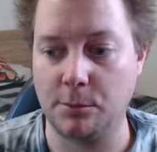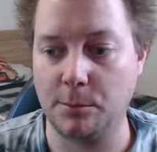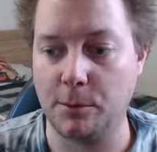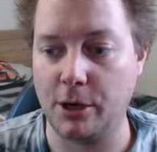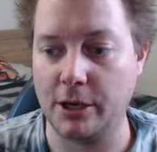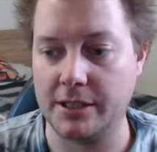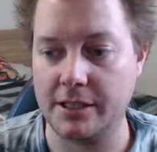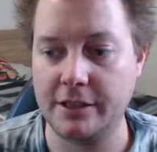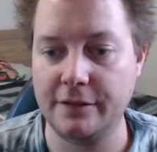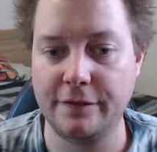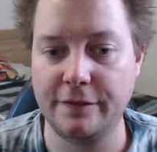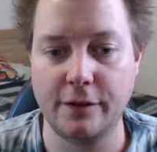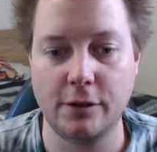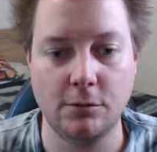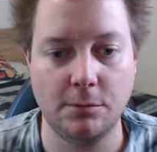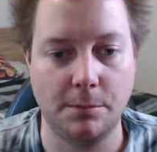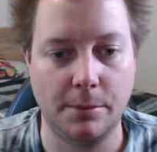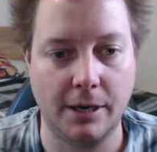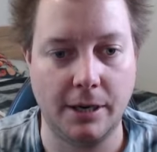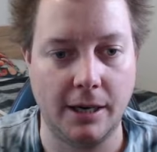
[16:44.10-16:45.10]
by
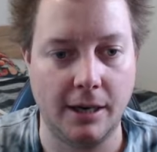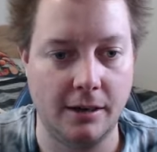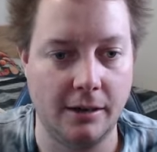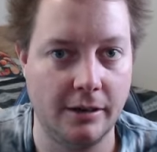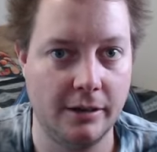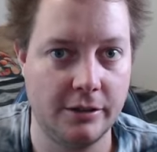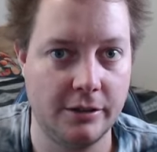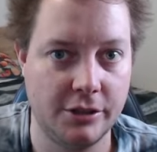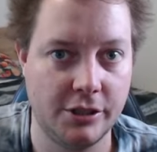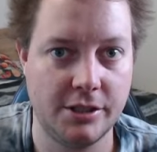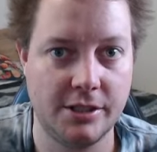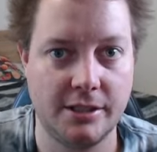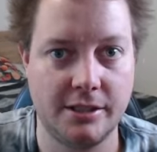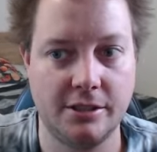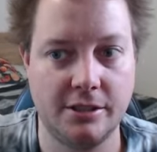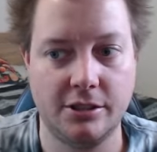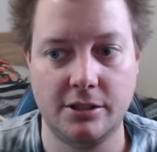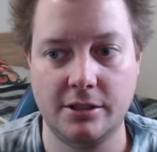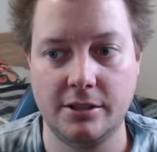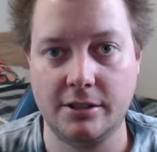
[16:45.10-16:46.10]
default, but just
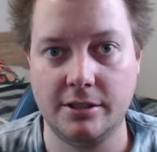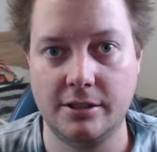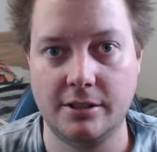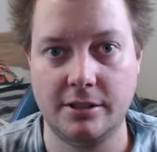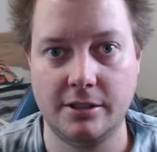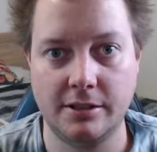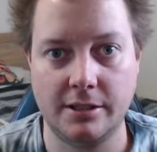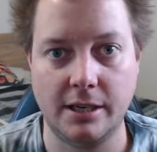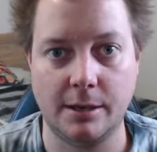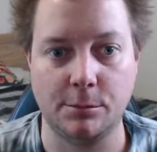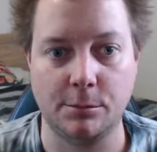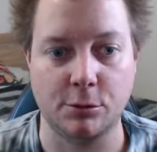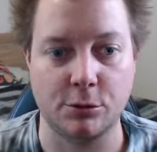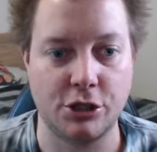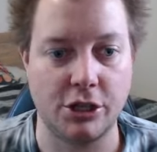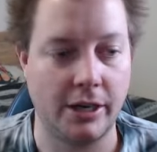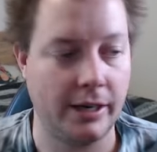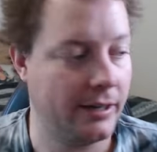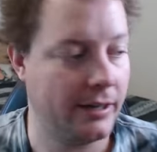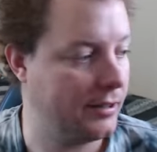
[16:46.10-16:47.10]
double
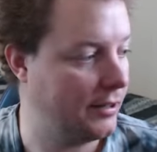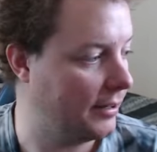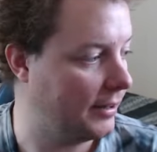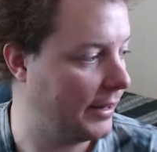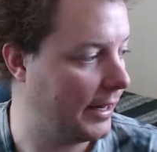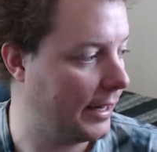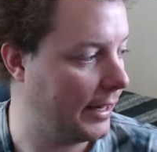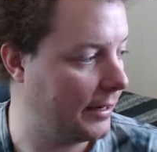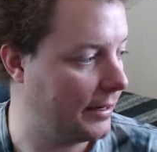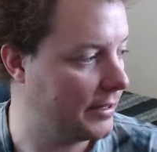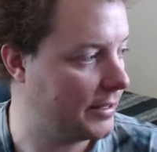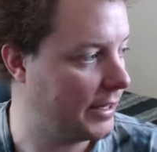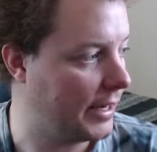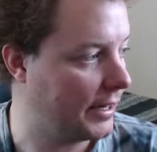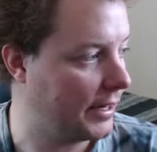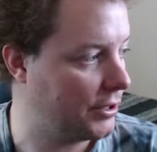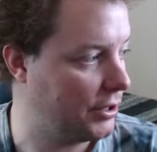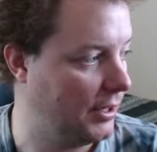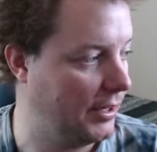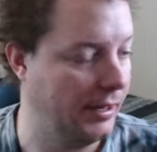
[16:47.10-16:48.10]
check that that is
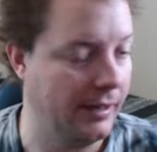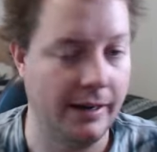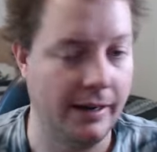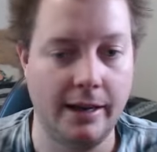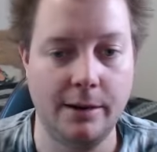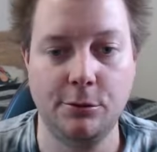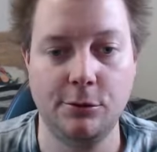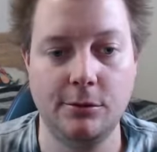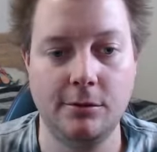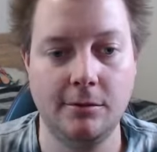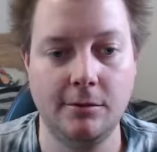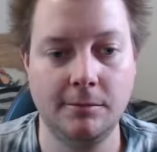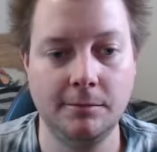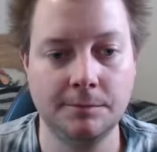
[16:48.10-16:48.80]
actually enabled.